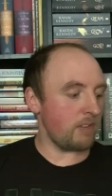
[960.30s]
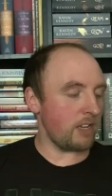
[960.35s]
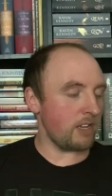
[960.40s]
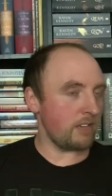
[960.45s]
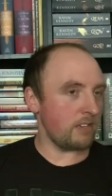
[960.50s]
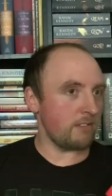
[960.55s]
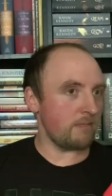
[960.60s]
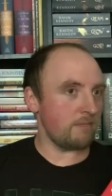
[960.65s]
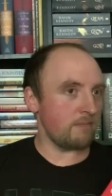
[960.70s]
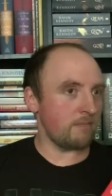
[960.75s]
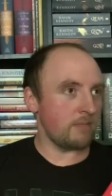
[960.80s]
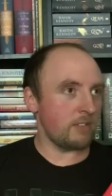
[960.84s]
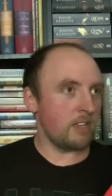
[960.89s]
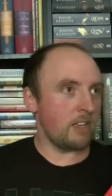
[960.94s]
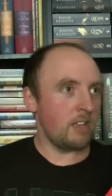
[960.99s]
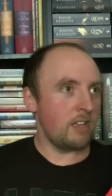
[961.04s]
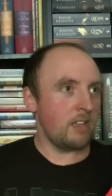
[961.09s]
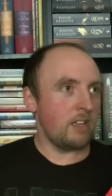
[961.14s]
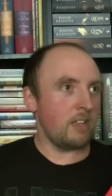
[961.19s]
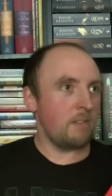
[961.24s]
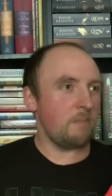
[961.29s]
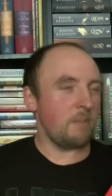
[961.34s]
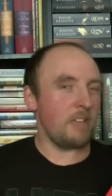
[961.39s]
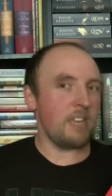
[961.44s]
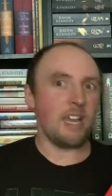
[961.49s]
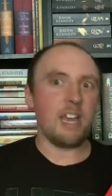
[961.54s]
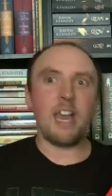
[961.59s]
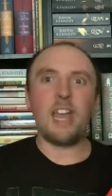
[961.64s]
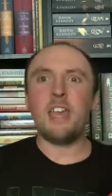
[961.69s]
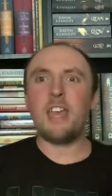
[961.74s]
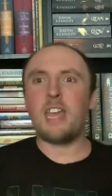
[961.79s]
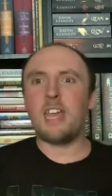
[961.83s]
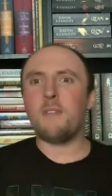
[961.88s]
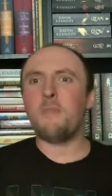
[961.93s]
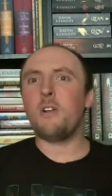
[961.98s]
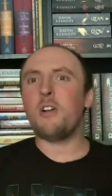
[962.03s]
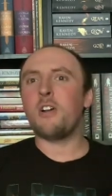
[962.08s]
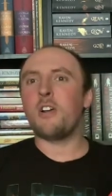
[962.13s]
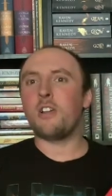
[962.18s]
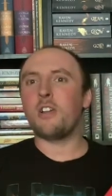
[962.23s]
Um, but yeah, I, I have
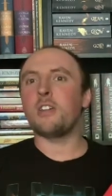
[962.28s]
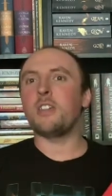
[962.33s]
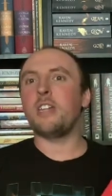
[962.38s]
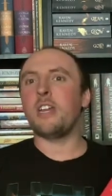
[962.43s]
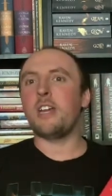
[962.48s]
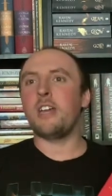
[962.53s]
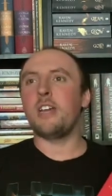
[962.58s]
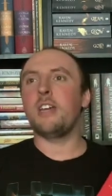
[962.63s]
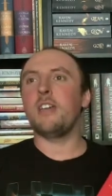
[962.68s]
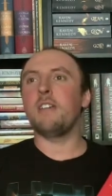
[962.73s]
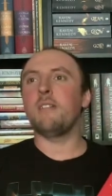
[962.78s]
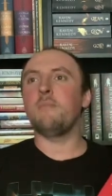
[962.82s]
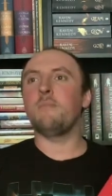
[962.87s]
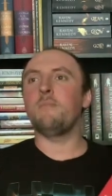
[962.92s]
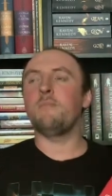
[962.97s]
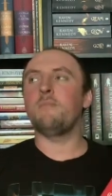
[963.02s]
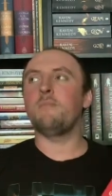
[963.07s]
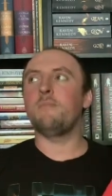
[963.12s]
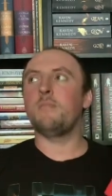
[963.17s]
a hard time